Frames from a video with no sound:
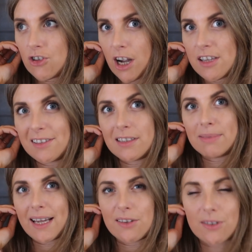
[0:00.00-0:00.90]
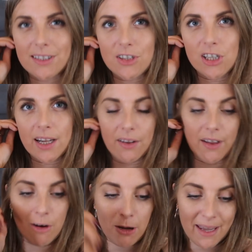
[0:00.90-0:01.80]
I tried on some sandals and Chanel
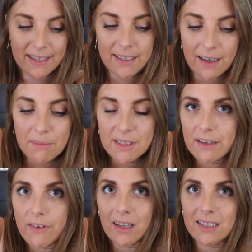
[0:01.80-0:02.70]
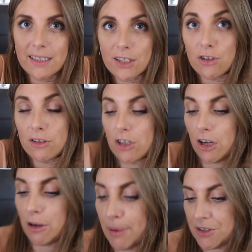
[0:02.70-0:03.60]
that I made and it's different from the show
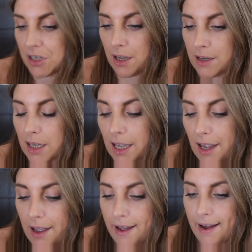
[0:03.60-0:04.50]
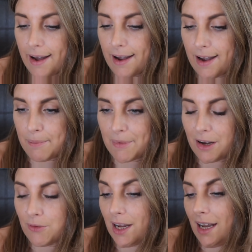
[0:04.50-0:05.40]
you picture. I
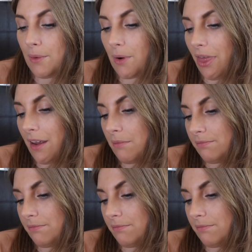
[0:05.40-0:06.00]
really want them.